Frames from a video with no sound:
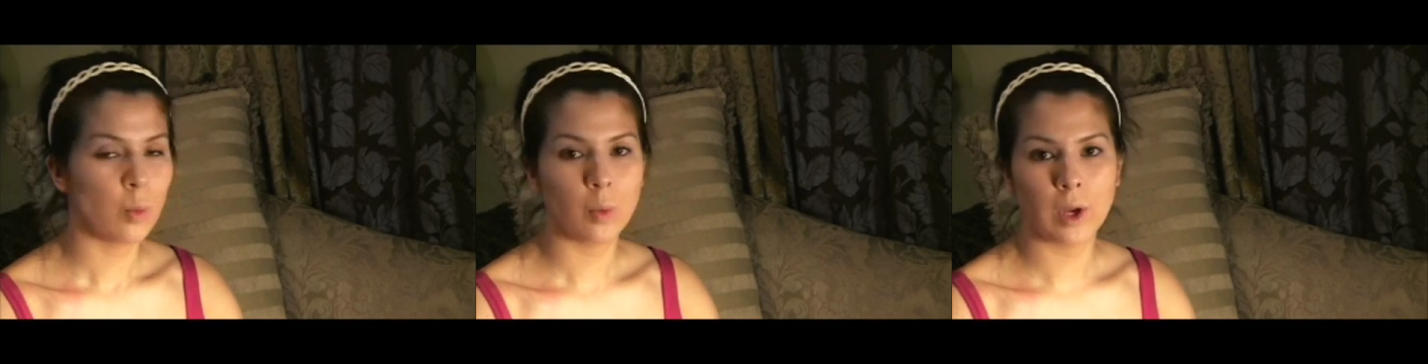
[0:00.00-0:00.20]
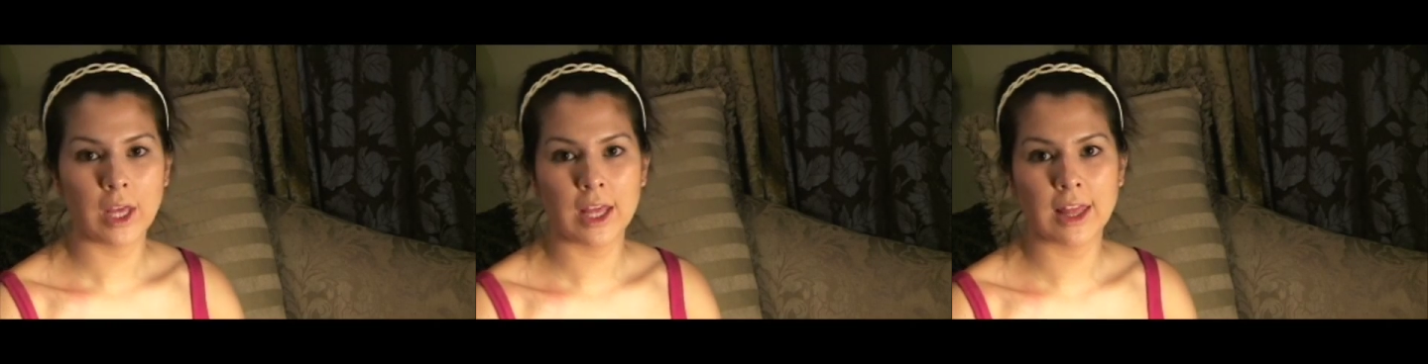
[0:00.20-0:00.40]

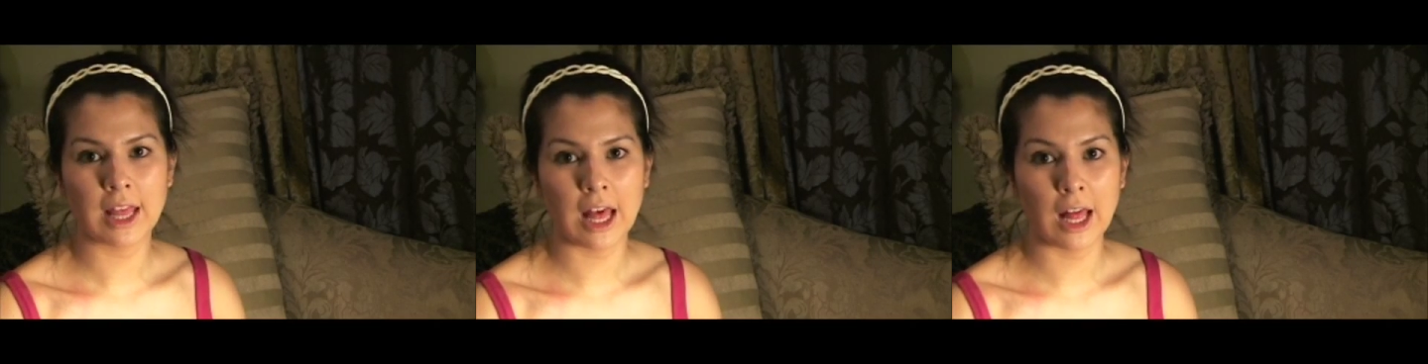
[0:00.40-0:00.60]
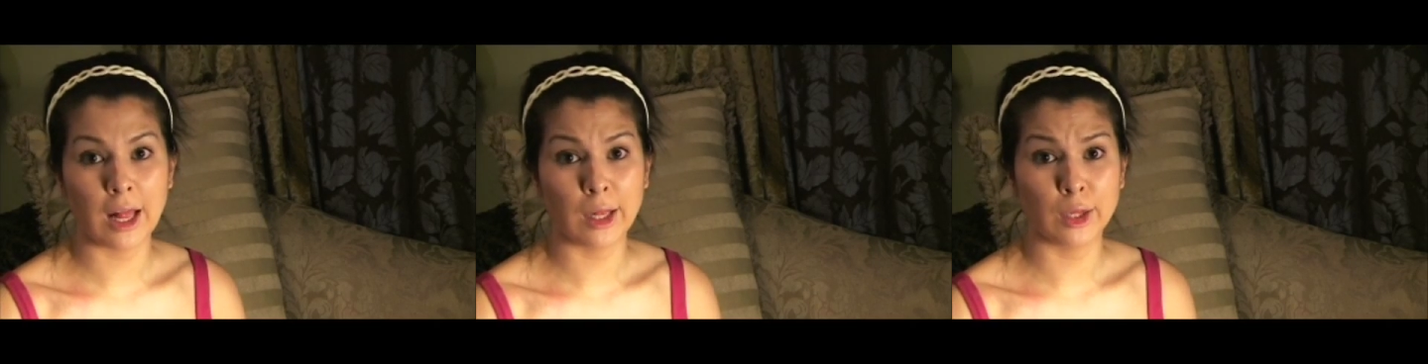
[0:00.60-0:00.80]
with
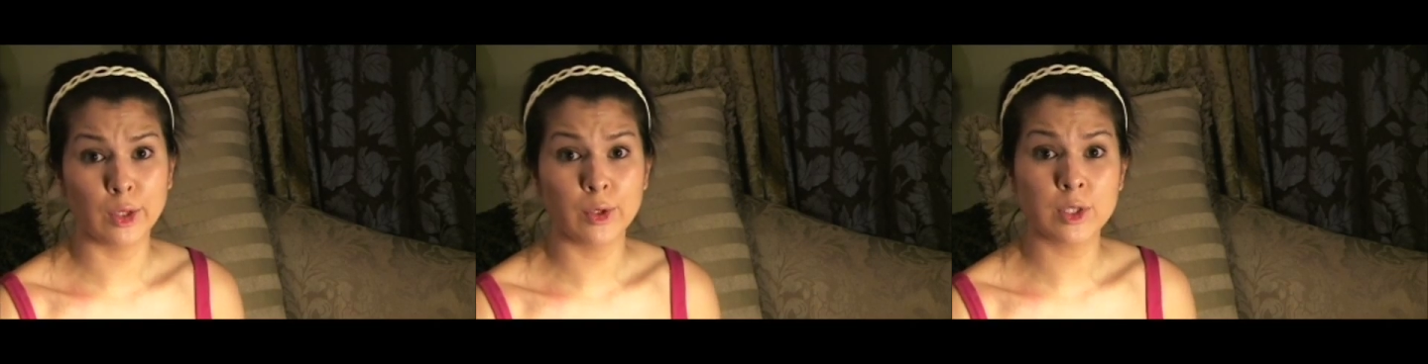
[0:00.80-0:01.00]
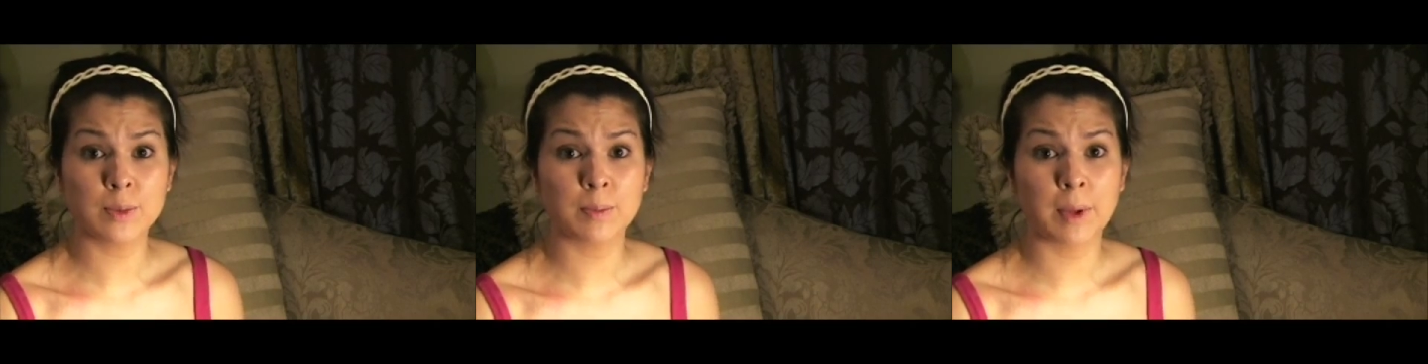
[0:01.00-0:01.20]
a
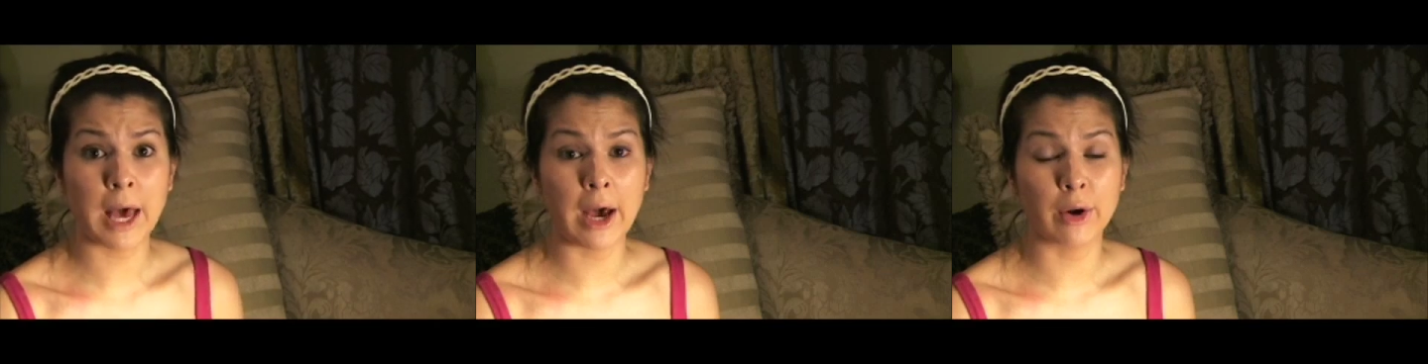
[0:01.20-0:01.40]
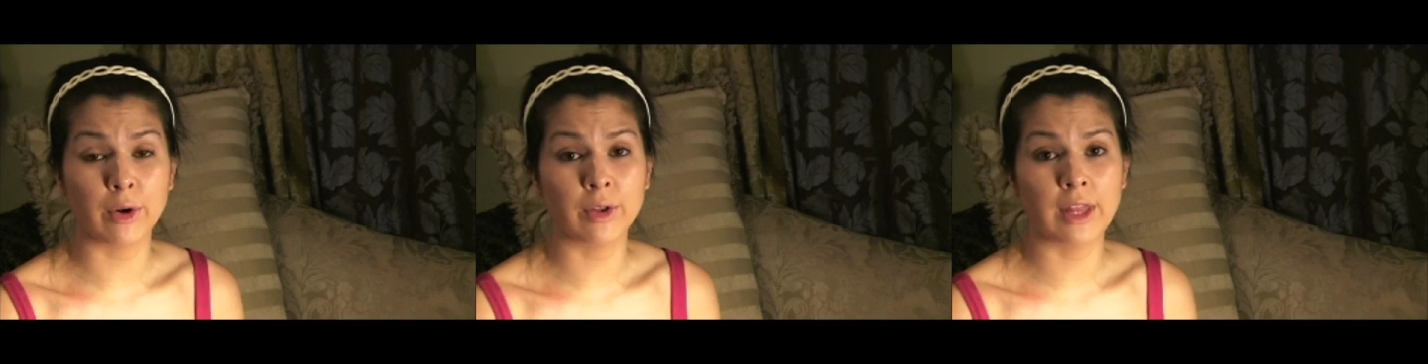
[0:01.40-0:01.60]
loose
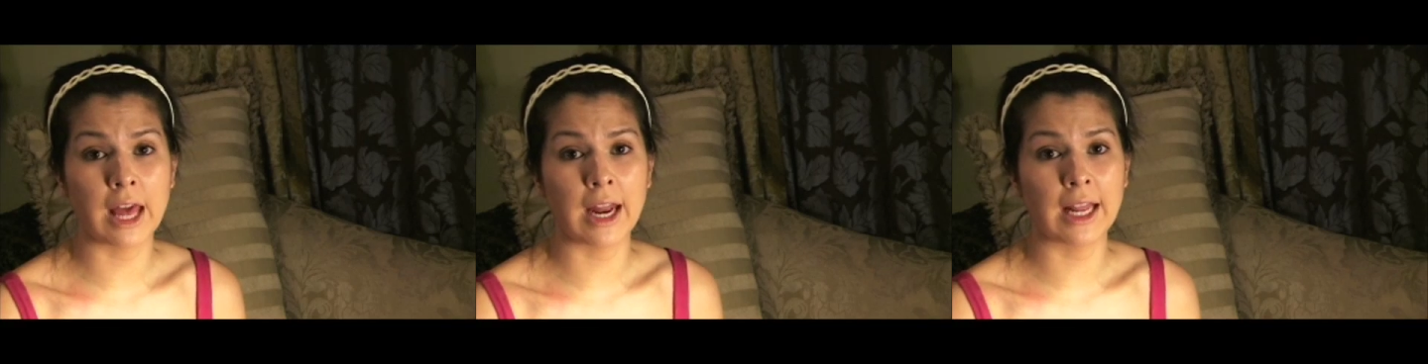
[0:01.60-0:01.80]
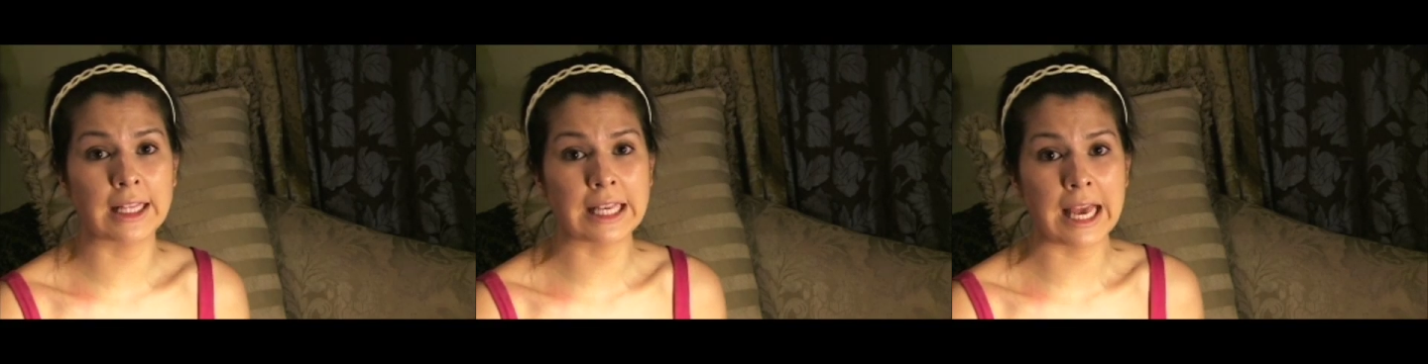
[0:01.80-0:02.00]
powder
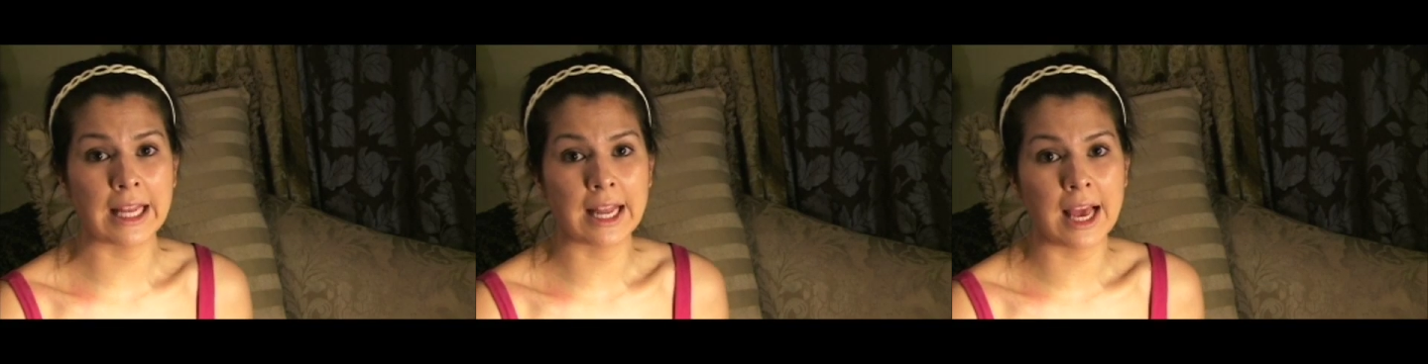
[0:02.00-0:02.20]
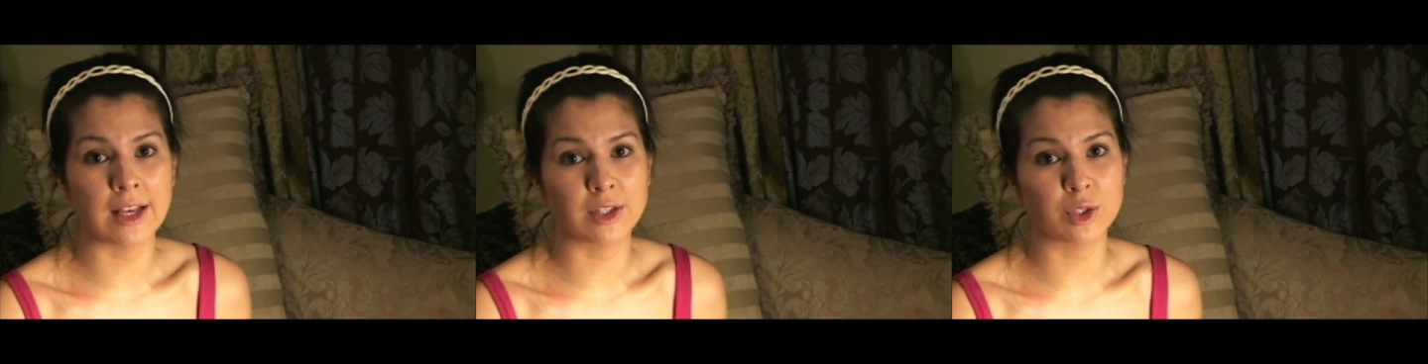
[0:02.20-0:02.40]
that,
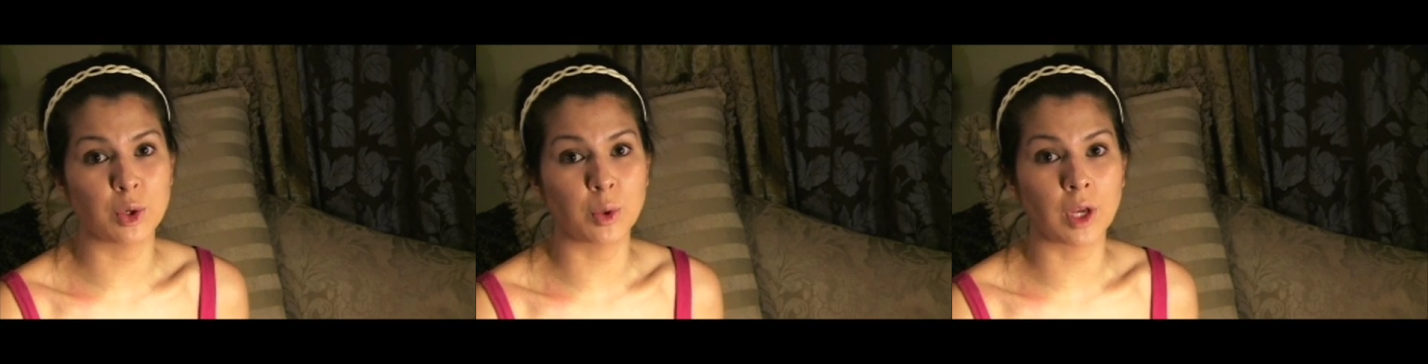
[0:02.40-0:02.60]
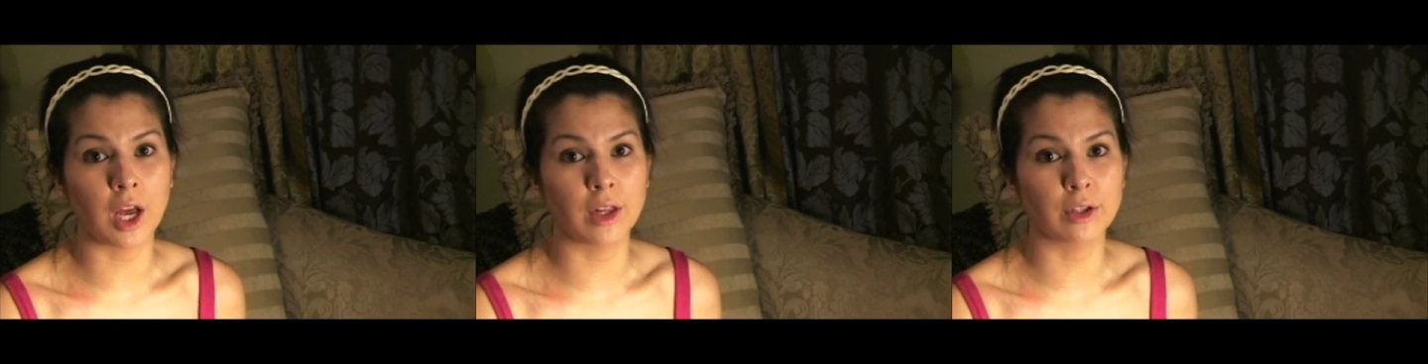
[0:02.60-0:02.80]
again, has
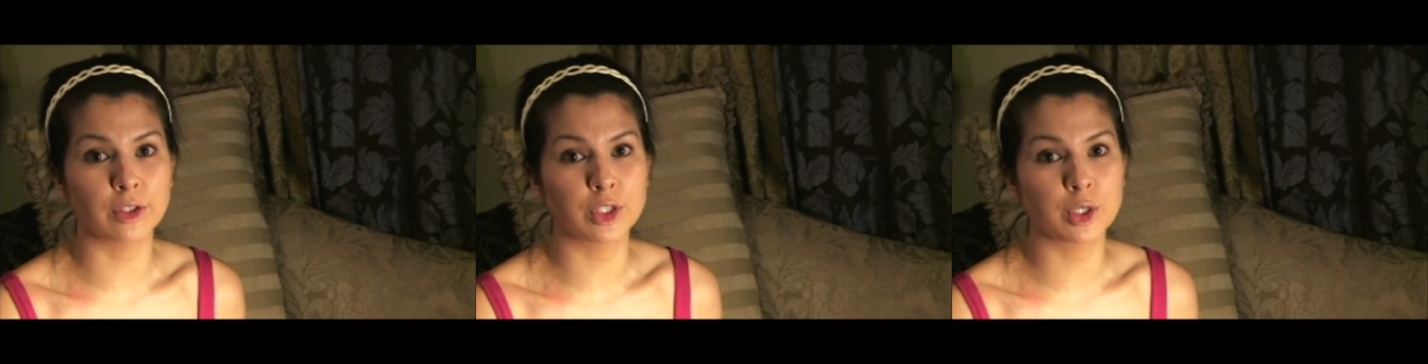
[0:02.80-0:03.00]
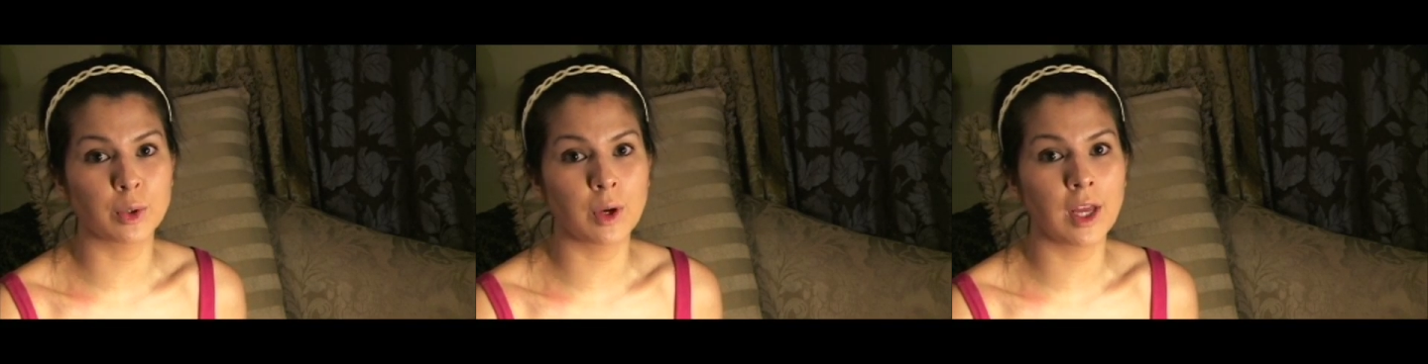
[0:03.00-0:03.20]
no color
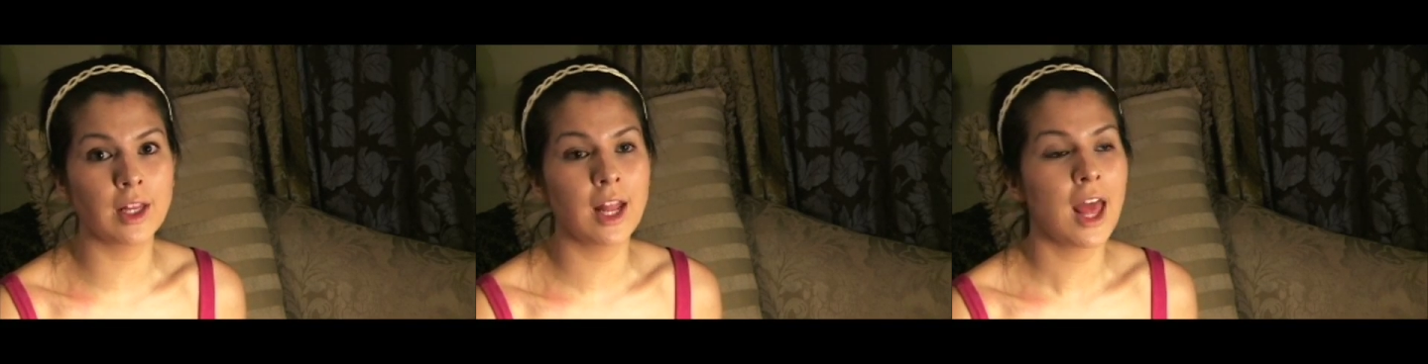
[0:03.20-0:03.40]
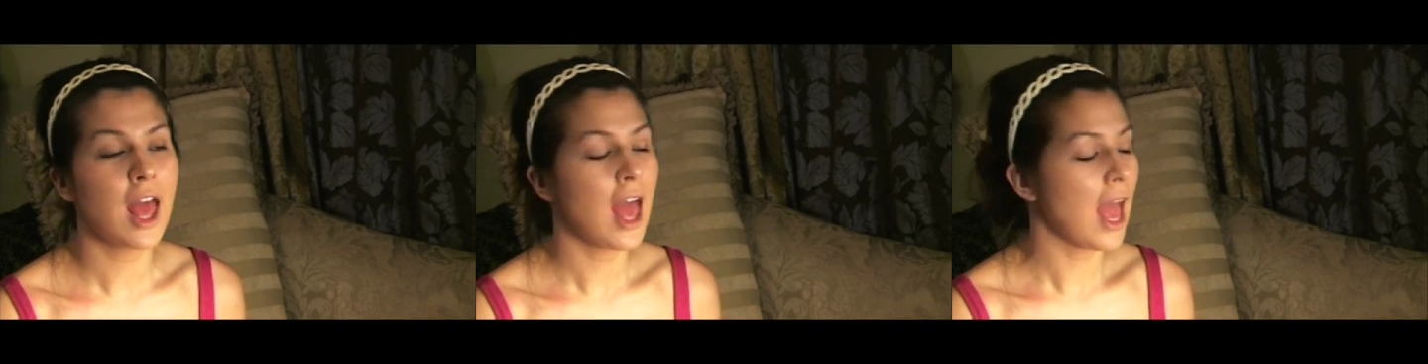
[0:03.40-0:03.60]
to it.